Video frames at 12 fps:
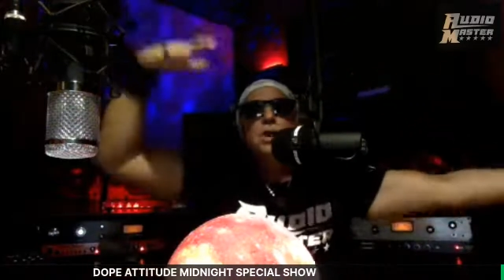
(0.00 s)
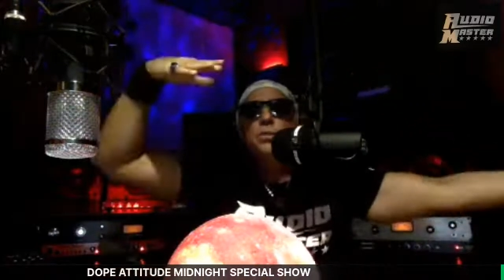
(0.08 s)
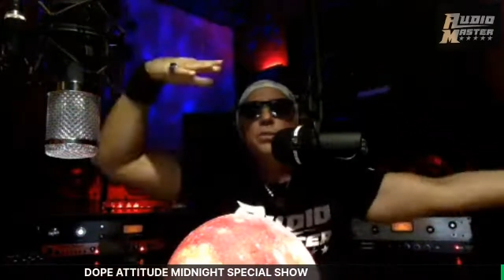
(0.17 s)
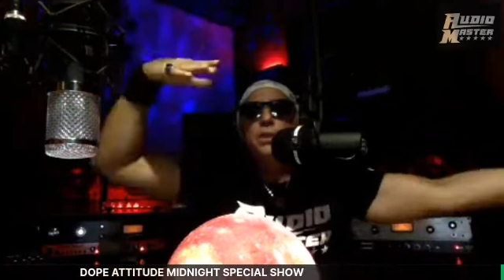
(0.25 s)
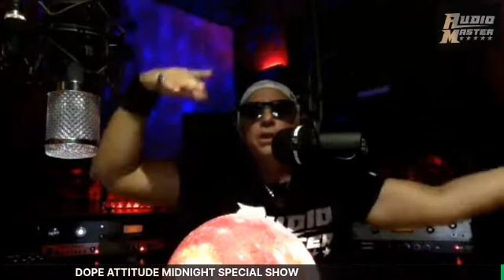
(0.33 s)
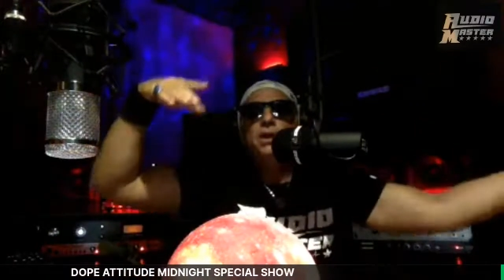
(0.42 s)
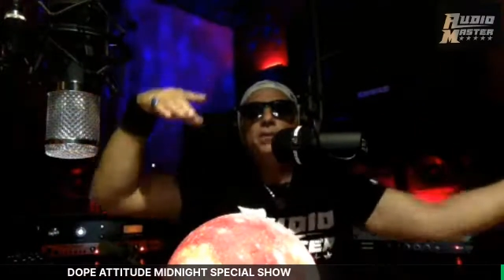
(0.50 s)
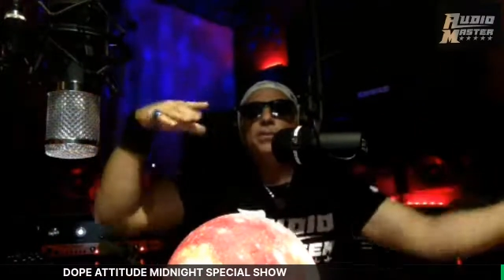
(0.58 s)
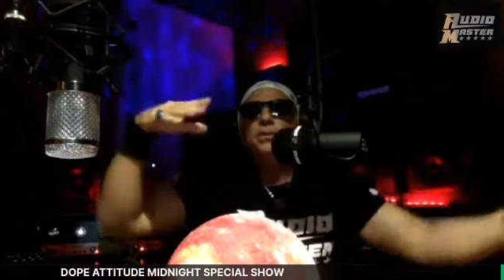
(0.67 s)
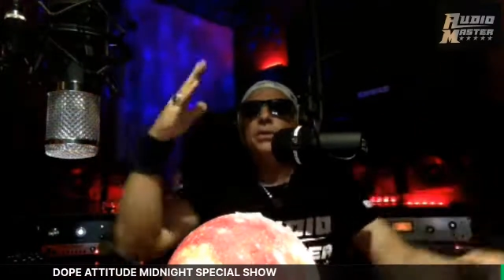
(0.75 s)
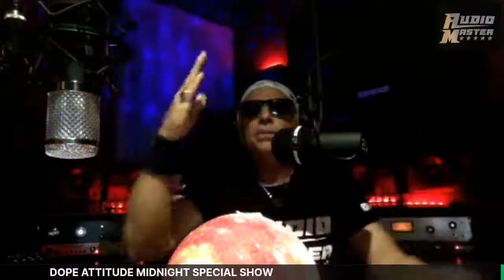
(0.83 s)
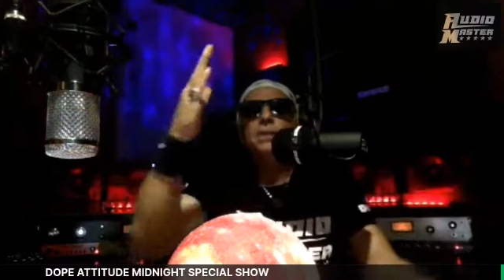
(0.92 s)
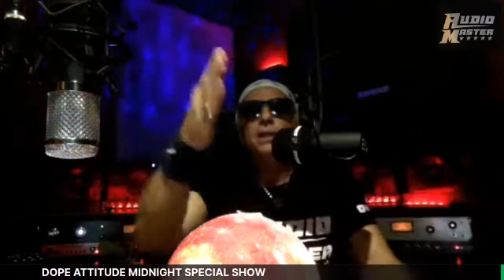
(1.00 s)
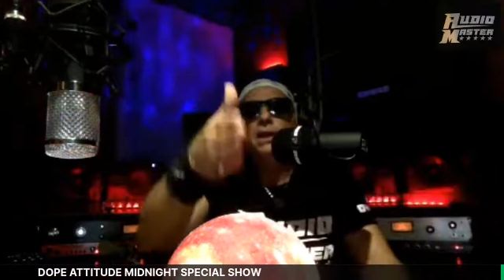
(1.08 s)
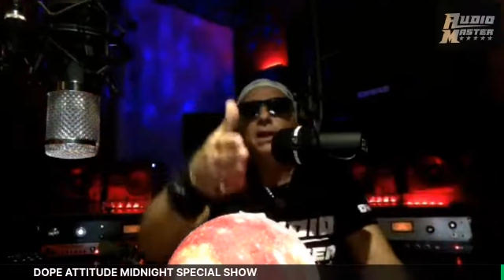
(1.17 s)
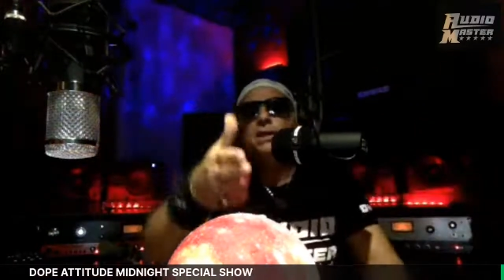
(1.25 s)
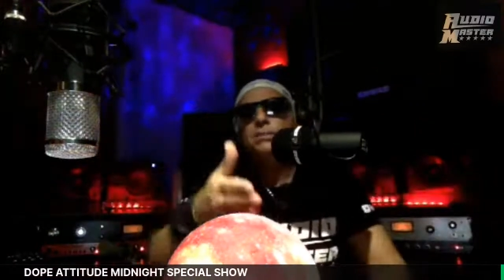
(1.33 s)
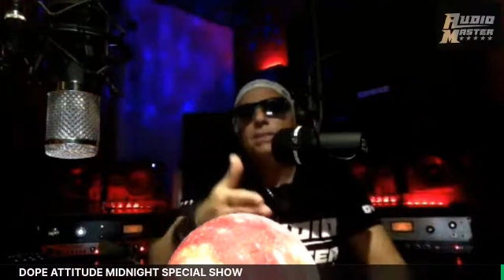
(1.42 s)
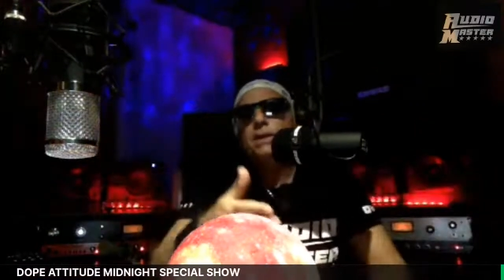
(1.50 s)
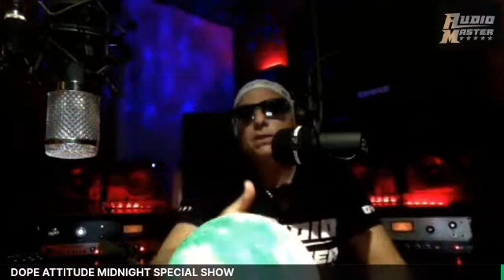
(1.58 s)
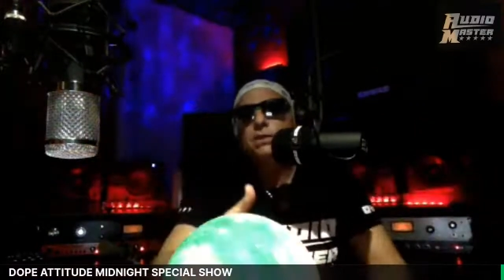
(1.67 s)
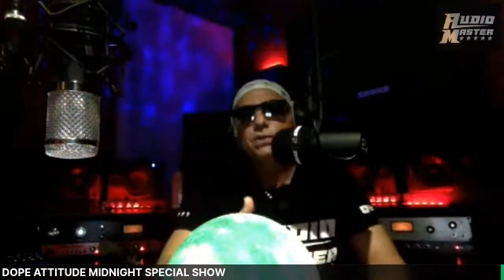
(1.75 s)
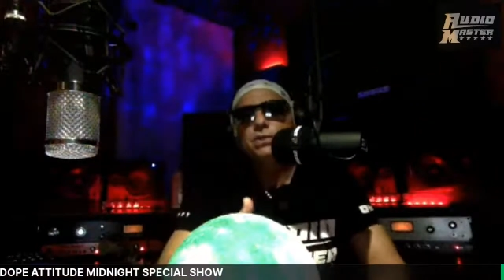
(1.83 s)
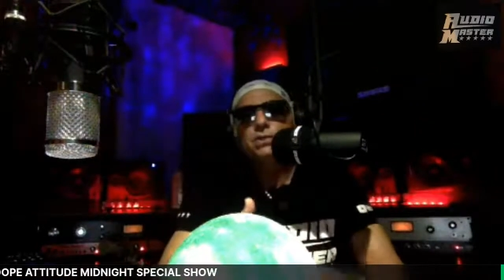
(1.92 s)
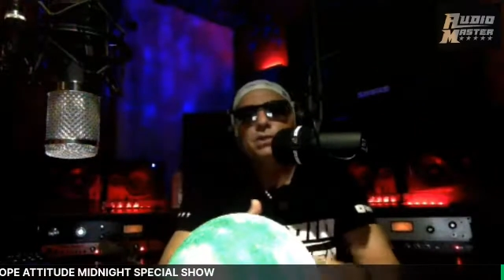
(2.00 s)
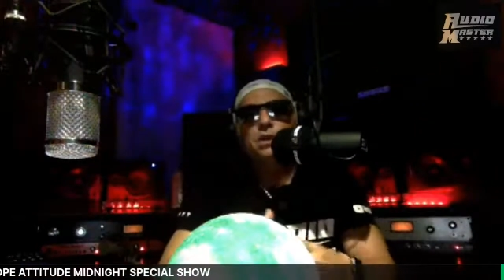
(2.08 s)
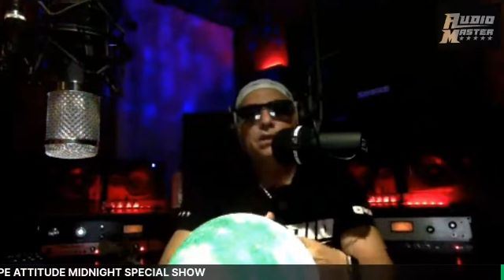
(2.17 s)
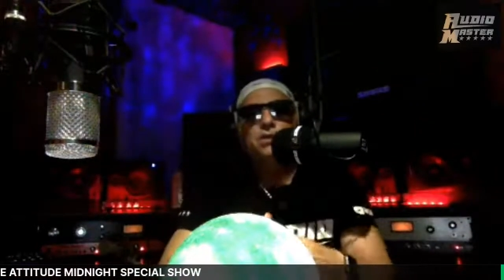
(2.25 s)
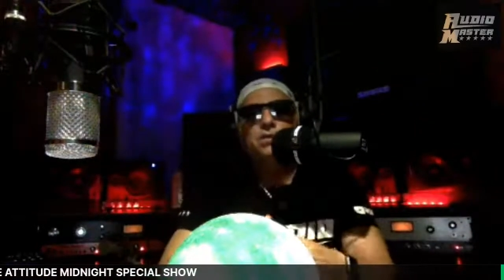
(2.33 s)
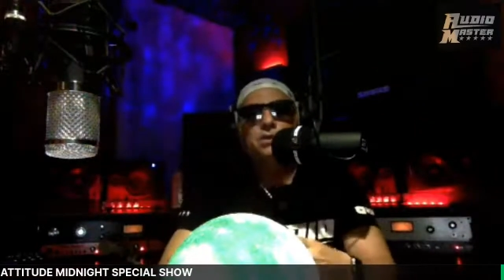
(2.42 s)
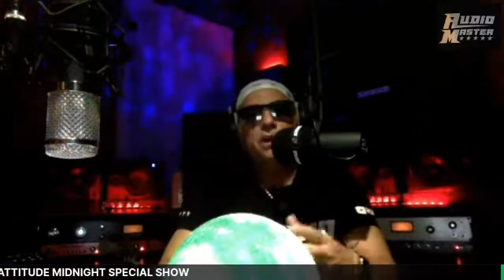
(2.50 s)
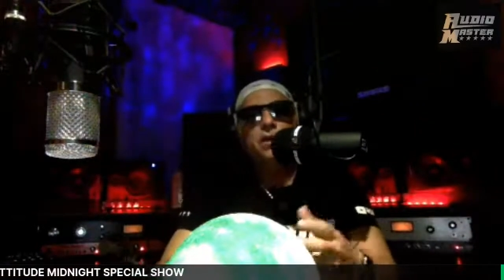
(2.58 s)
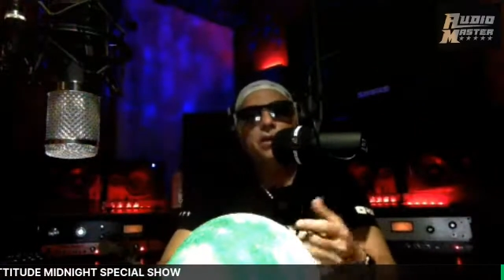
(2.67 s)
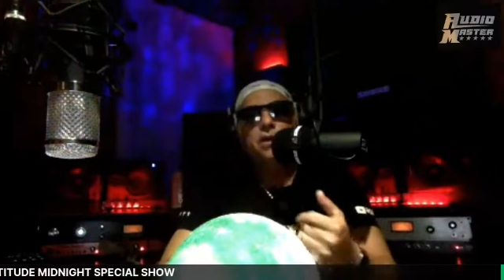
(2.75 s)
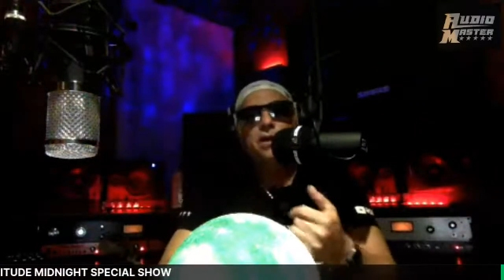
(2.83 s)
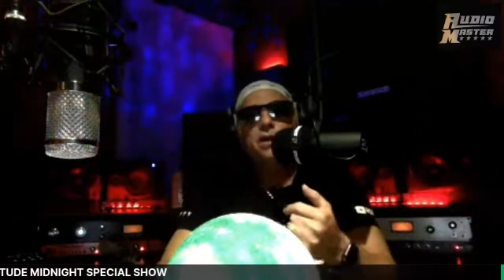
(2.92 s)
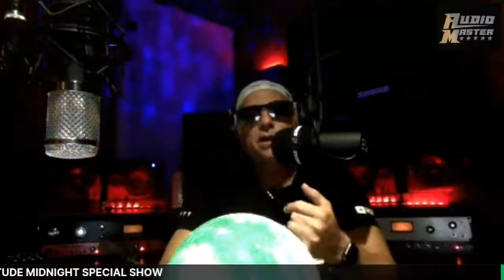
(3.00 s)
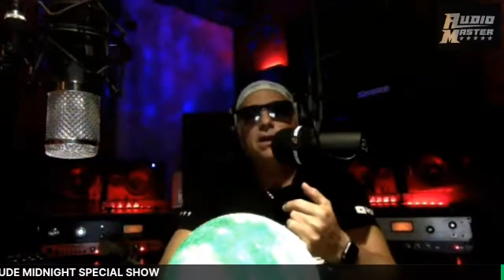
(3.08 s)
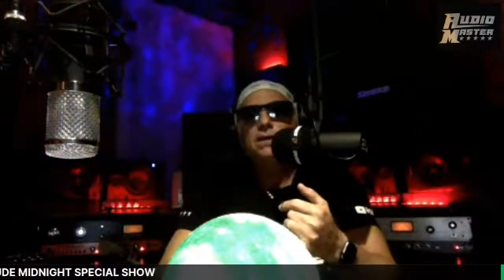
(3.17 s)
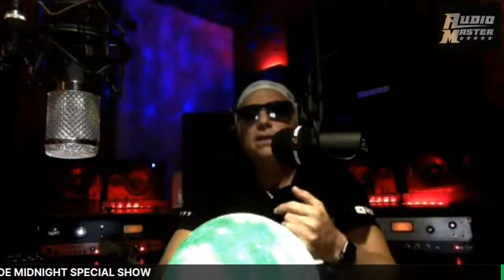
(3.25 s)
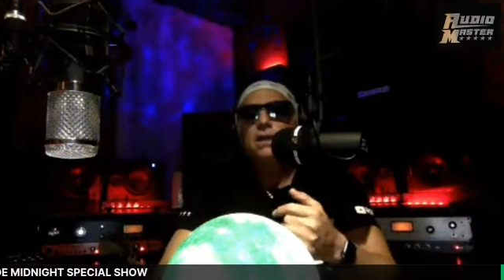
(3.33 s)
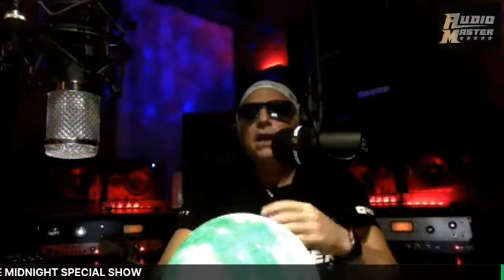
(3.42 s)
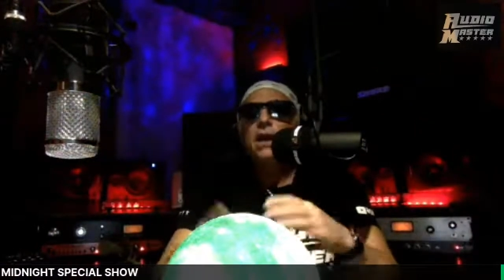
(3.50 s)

and we come do the midnight special on Saturday nights.